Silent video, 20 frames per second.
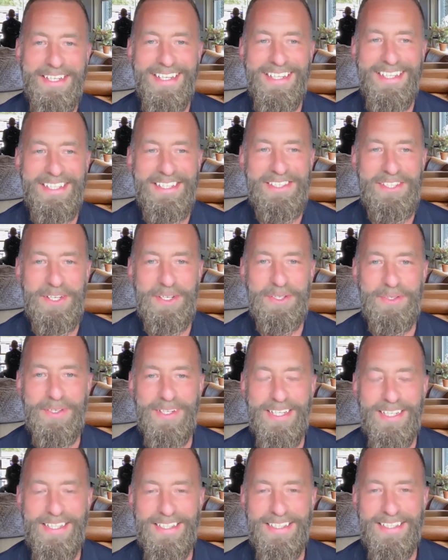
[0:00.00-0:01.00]
So
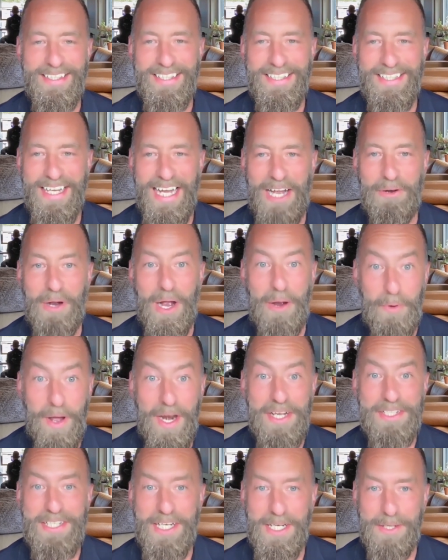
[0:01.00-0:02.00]
I
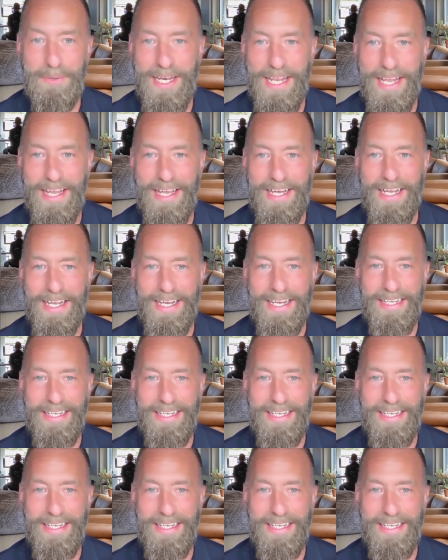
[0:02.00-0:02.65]
want to talk about AI,